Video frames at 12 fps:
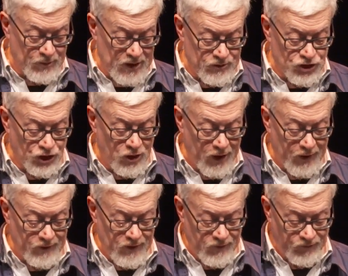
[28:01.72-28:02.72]
by John.
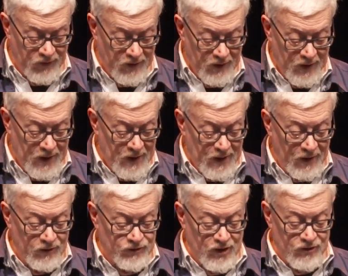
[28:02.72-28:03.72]
And
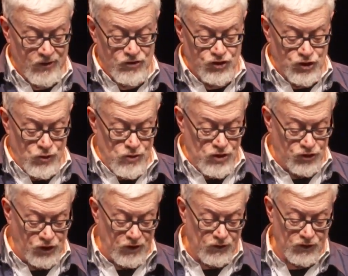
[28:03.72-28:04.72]
it says, as soon as
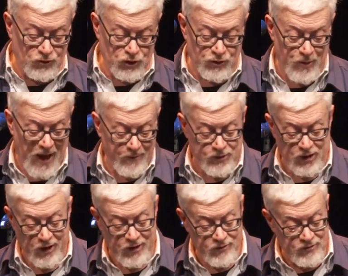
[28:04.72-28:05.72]
Jesus was
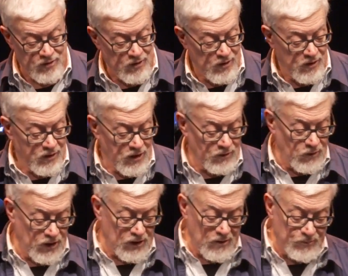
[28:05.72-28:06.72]
baptized, he
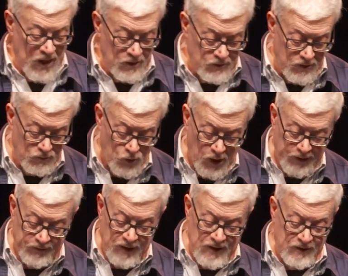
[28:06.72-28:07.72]
went up out of the water,
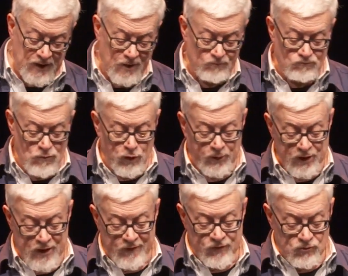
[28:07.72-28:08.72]
and at that moment,
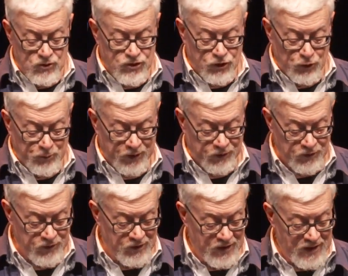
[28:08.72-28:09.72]
heaven was opened.
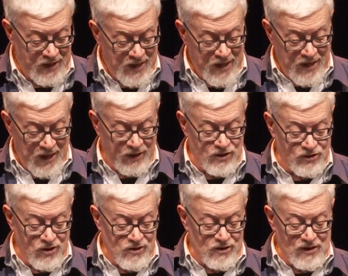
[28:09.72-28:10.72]
And he
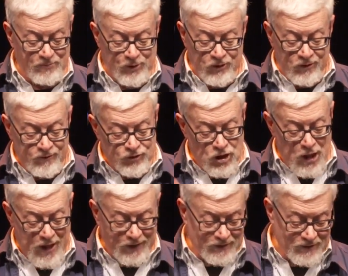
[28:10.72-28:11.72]
saw the Spirit of
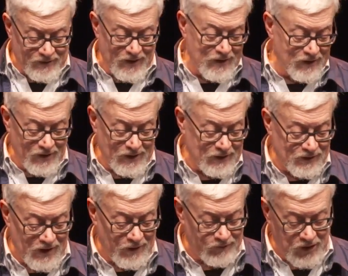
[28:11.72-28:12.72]
God descending like a
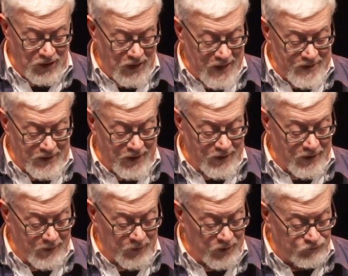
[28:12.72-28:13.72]
dove and alighting on
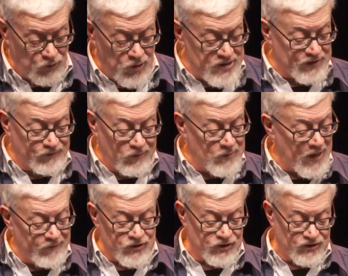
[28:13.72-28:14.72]
him. And a voice from
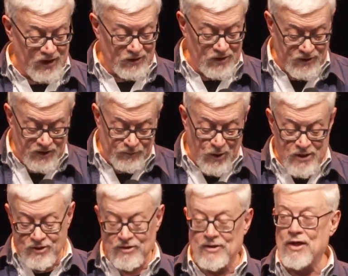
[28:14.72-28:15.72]
heaven said, this is my
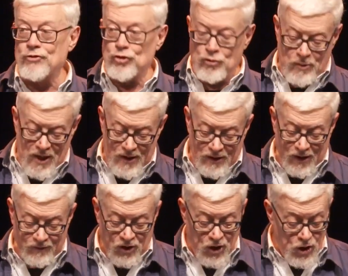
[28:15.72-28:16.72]
Son whom I
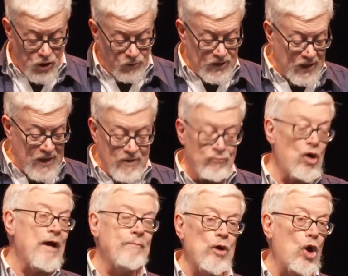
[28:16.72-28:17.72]
love. With him
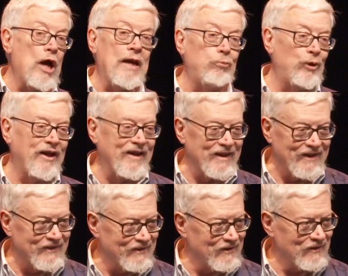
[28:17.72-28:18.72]
I am well
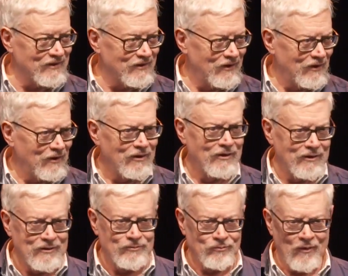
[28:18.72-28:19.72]
pleased.
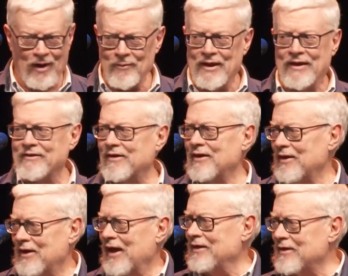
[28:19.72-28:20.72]
I mean,
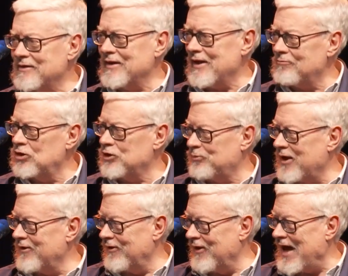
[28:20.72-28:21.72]
it doesn't get much better
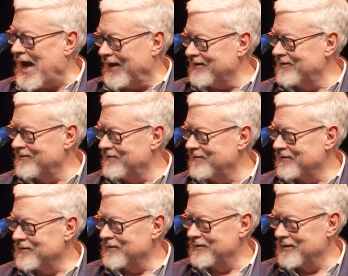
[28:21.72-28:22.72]
than that.
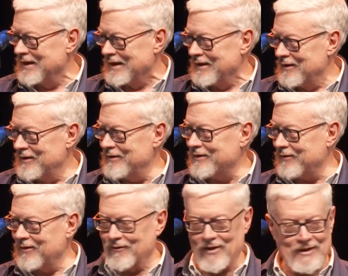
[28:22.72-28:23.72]
It's sort
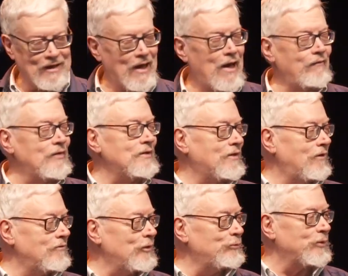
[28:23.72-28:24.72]
of like the heavens
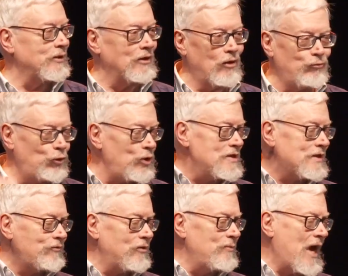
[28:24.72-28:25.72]
are opened. A voice
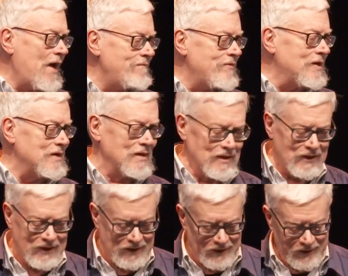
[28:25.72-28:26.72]
from heaven.
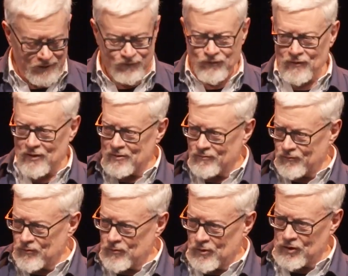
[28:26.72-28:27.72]

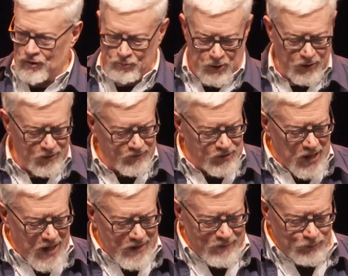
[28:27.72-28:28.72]
Spirit of
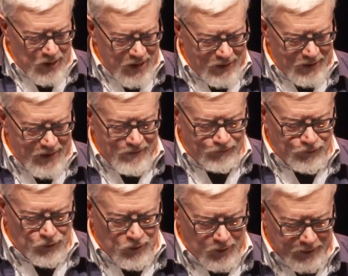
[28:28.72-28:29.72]
God in bodily
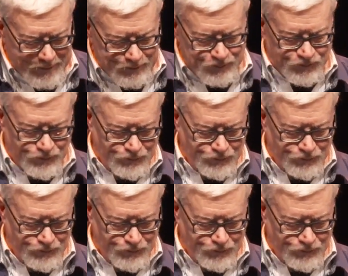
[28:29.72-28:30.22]
form.